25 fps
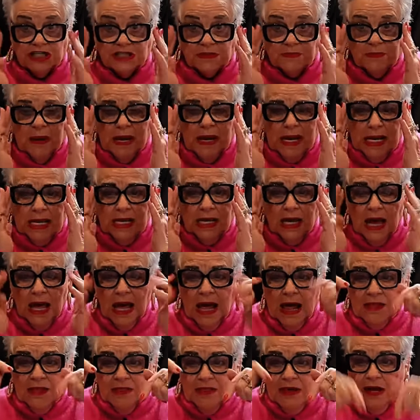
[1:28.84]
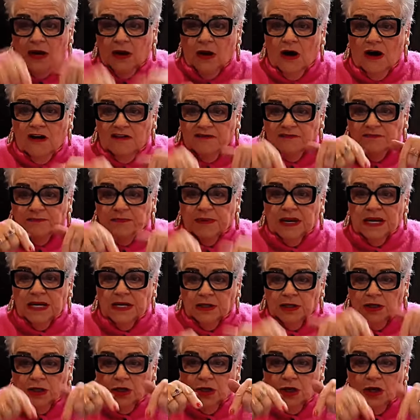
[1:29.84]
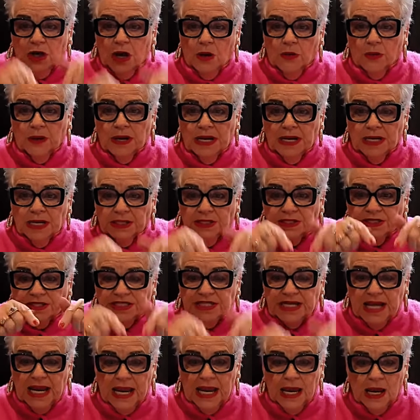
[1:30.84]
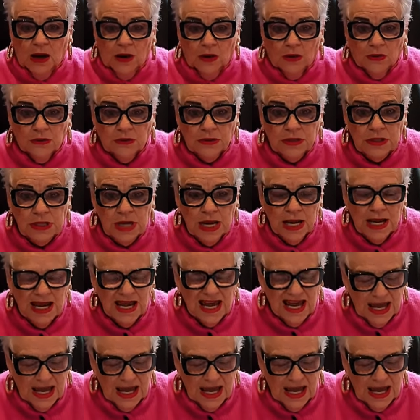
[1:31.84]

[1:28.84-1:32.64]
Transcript: to speak, that I've been going down.